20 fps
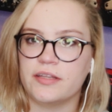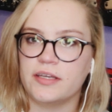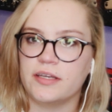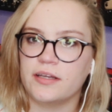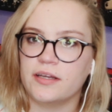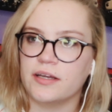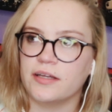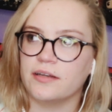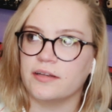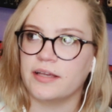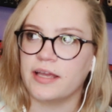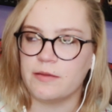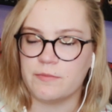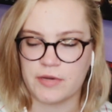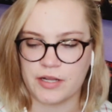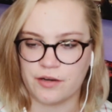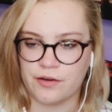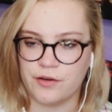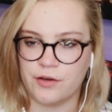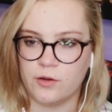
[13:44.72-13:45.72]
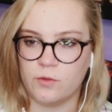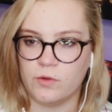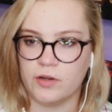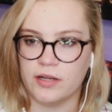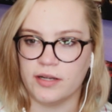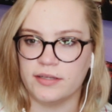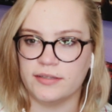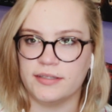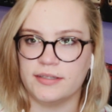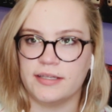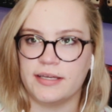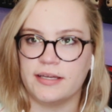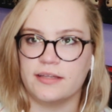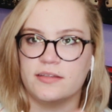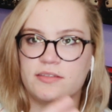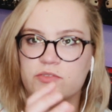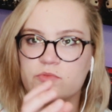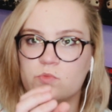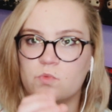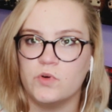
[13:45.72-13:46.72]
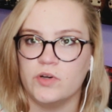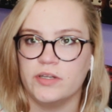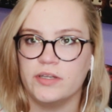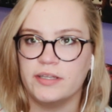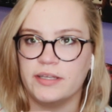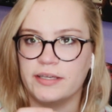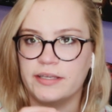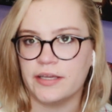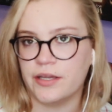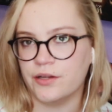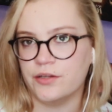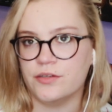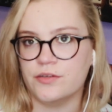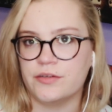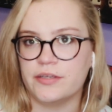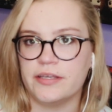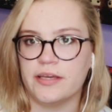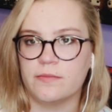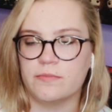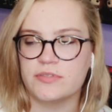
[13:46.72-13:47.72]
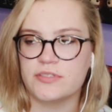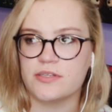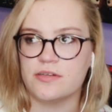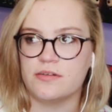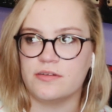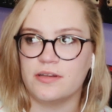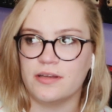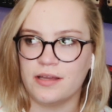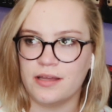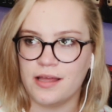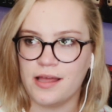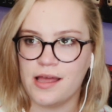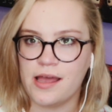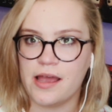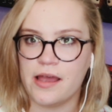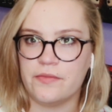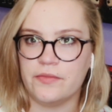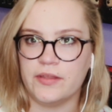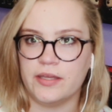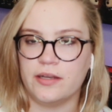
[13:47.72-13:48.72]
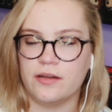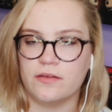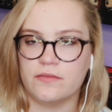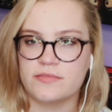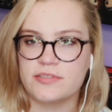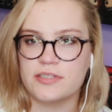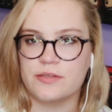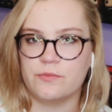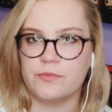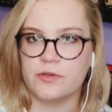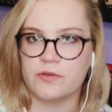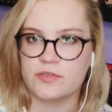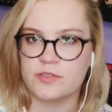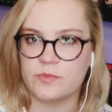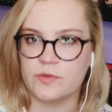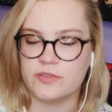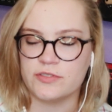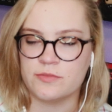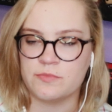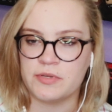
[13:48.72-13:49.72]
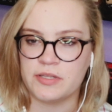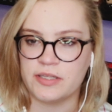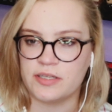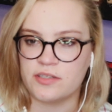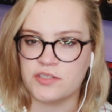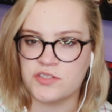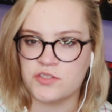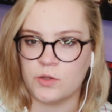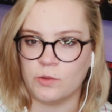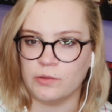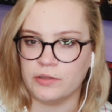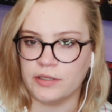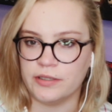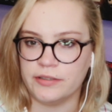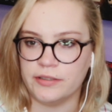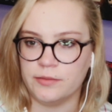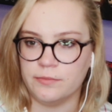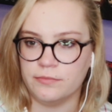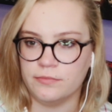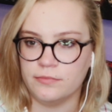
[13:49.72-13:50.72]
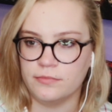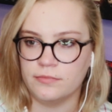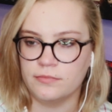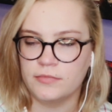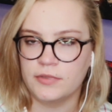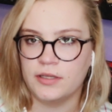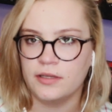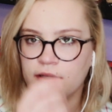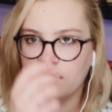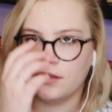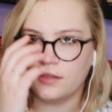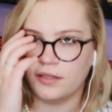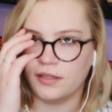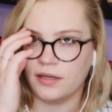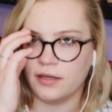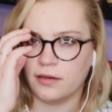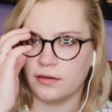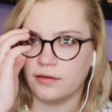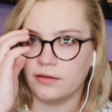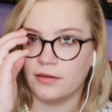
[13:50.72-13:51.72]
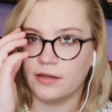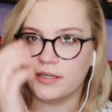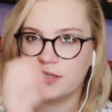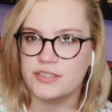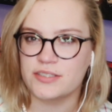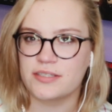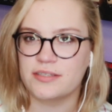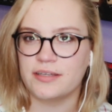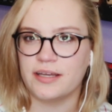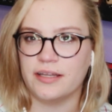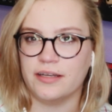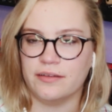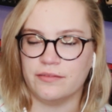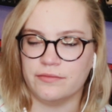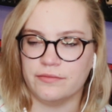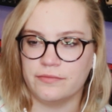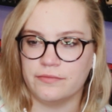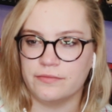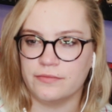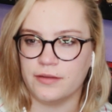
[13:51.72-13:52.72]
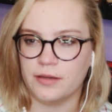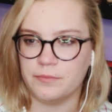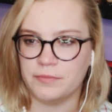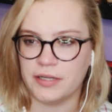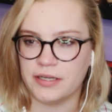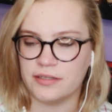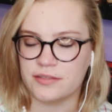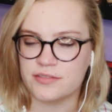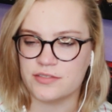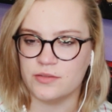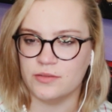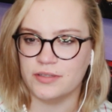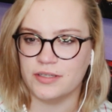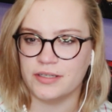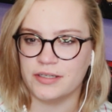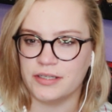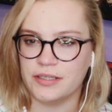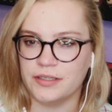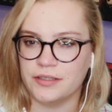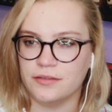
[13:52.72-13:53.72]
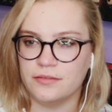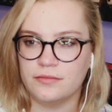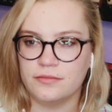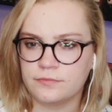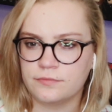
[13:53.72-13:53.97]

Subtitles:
thing kind of came out of nowhere, and then they had this one like karaoke episode, and then all of a sudden we were supposed to be like sold on them. I don't know. I just kind of, I'm not sold on it yet.